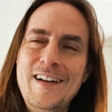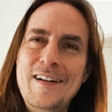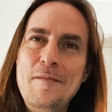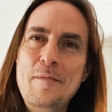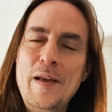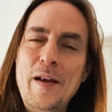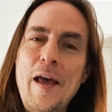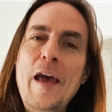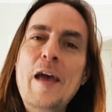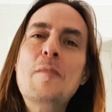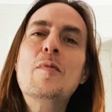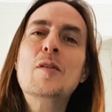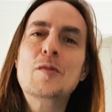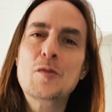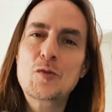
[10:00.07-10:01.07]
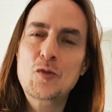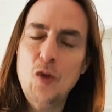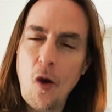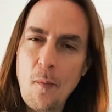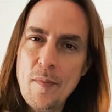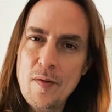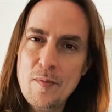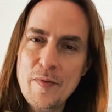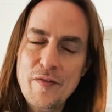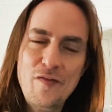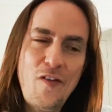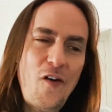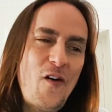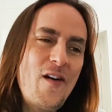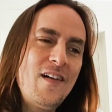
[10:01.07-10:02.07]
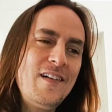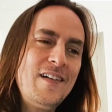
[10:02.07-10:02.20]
been able to top before.